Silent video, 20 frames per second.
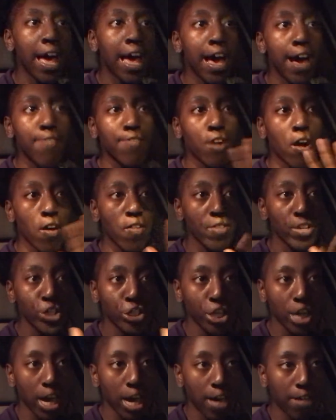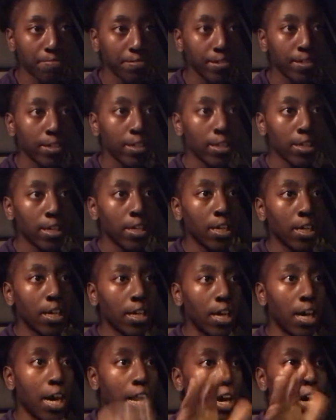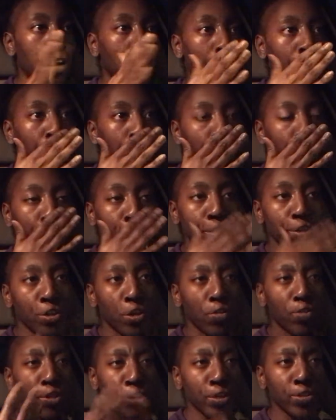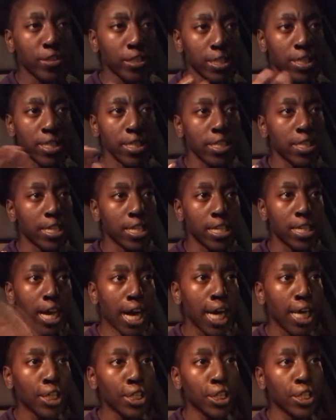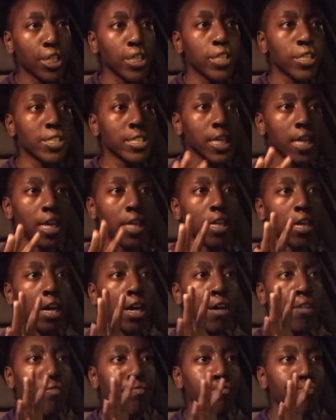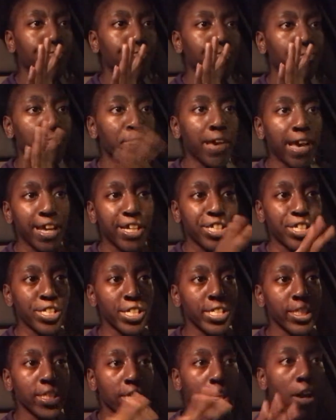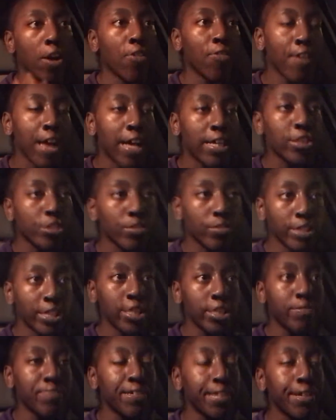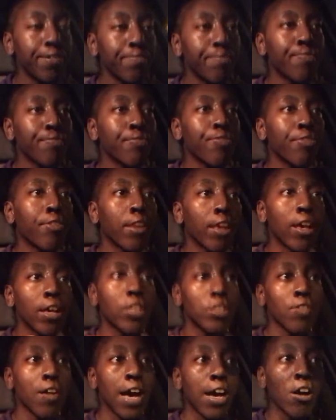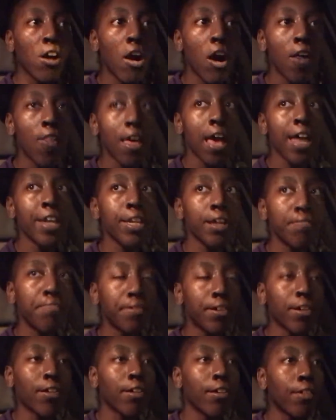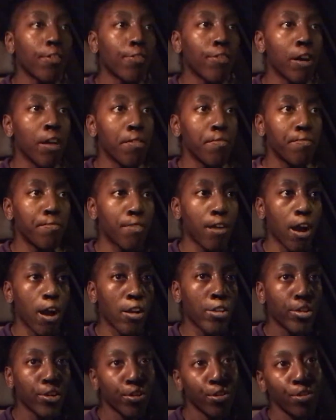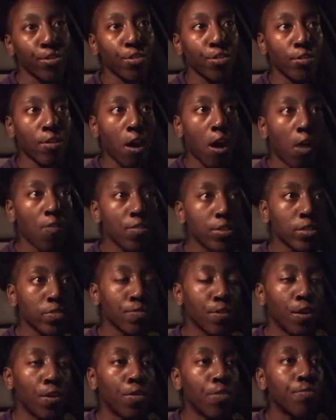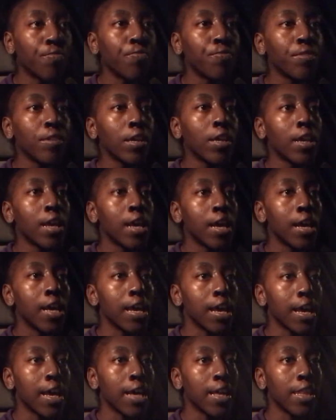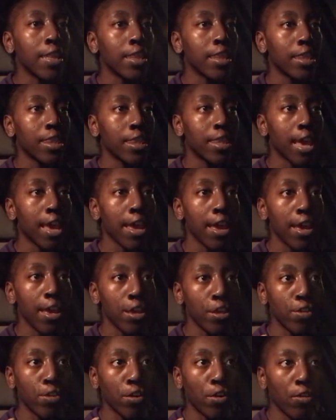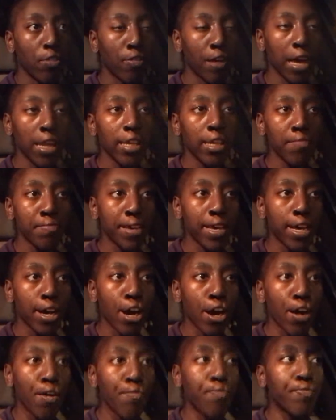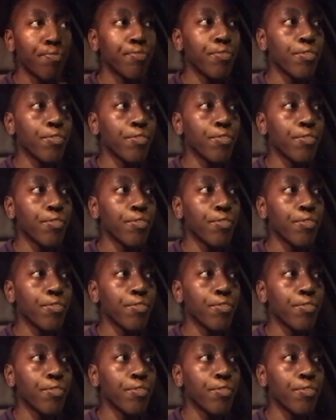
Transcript: have on the job, for, you know, nurses and doctors and patients and all of that to reach me. So I call that number from our little office phone, and they, you know, finally pick up,